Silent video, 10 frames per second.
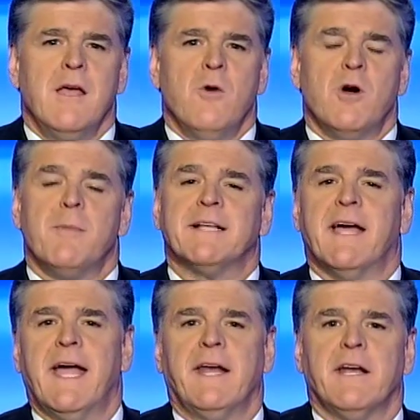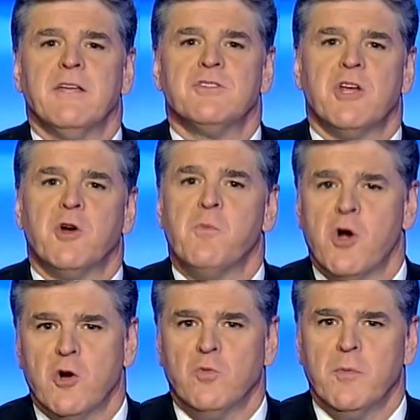Welcome back to Hannity. Senator
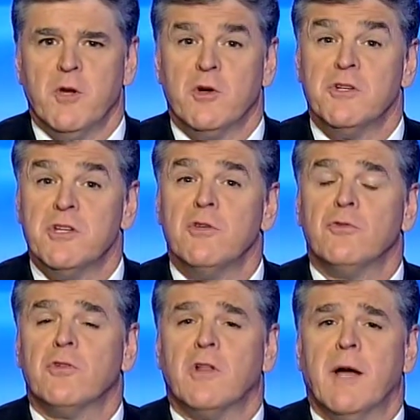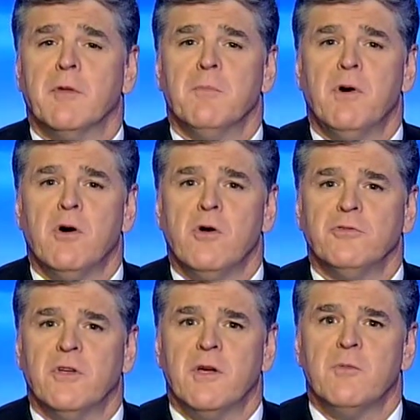Marco Rubio continues to climb in the
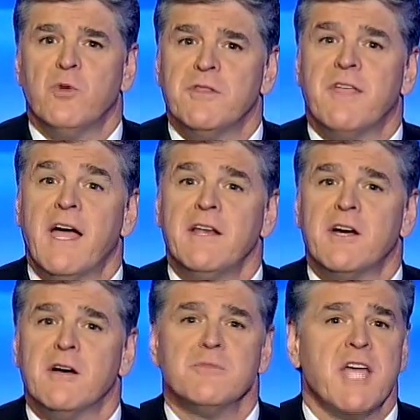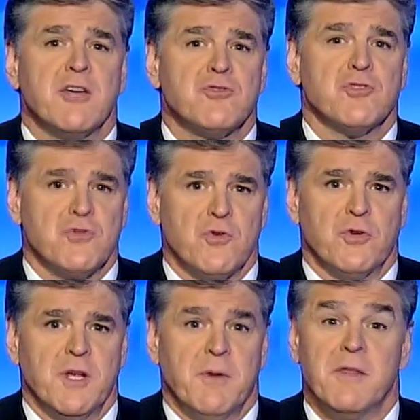polls, and with that comes extra
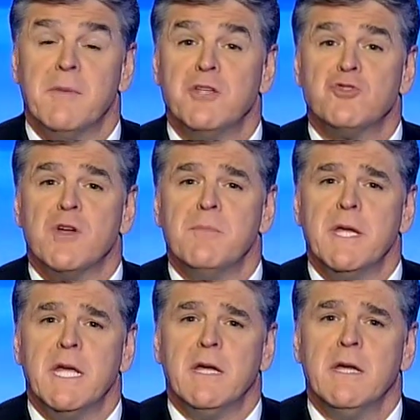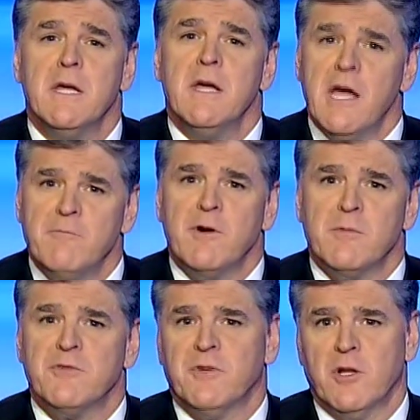scrutiny by the mainstream media and
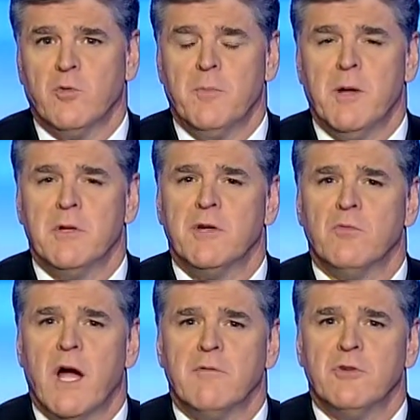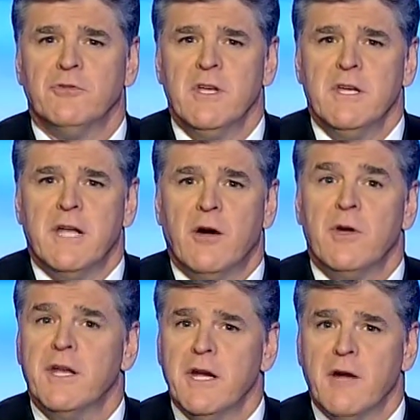from his fellow Republican rivals. Now,
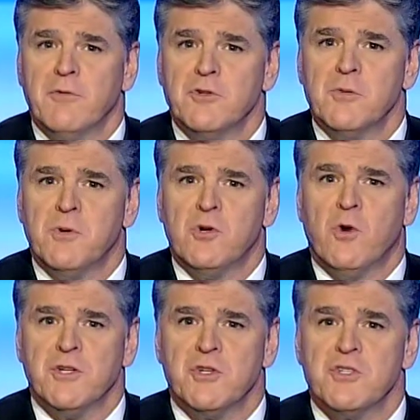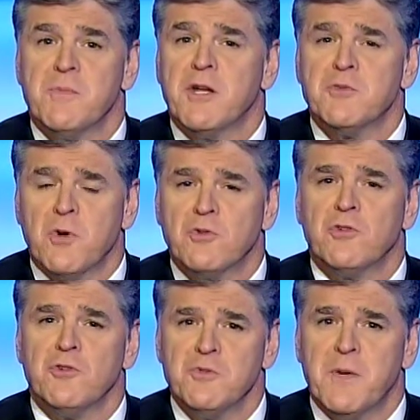in an effort to put questions about his
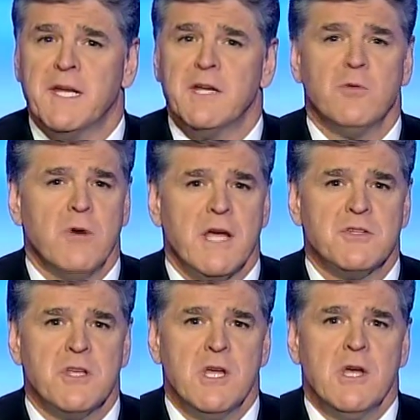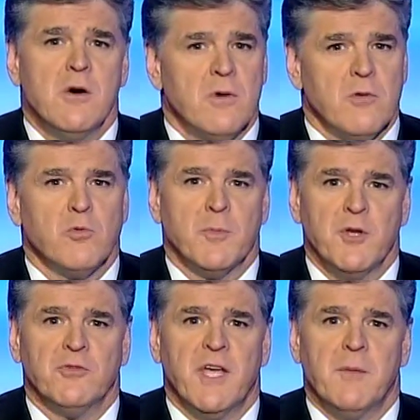personal spending to rest, well,
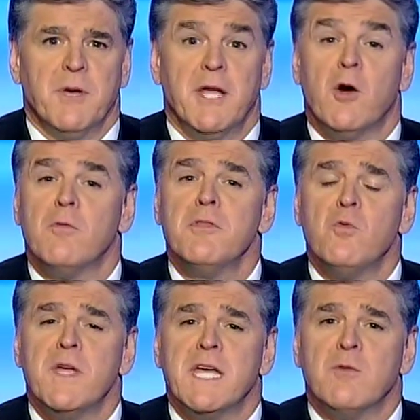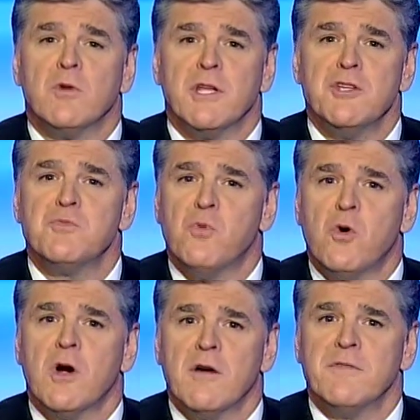Rubio's campaign over the weekend released
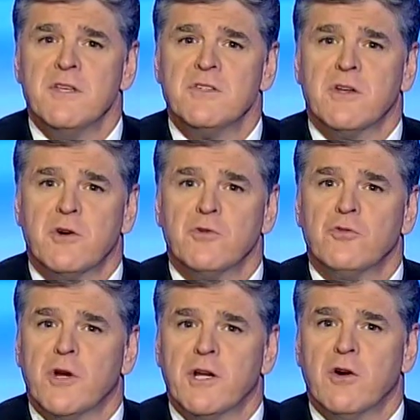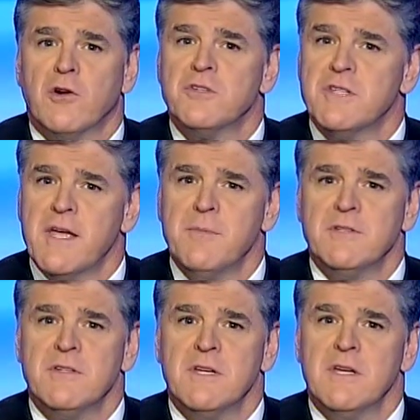more of the senator's credit card
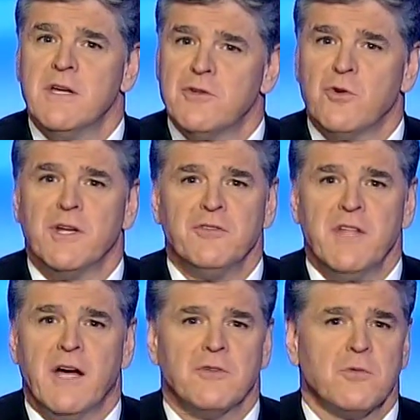statements. And joining us now,